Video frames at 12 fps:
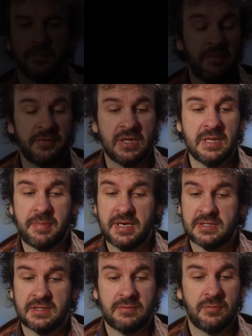Often the
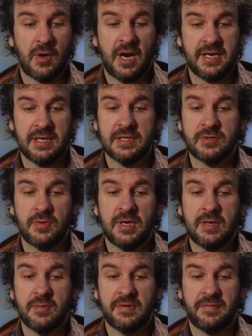best writing is
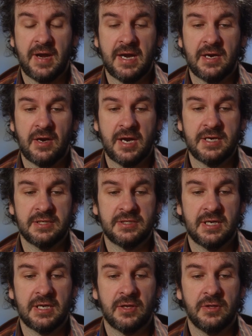really with Fran and I just
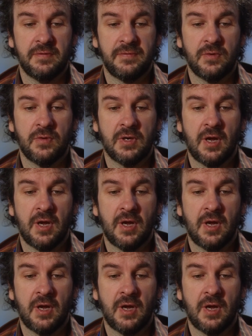sitting on the floor,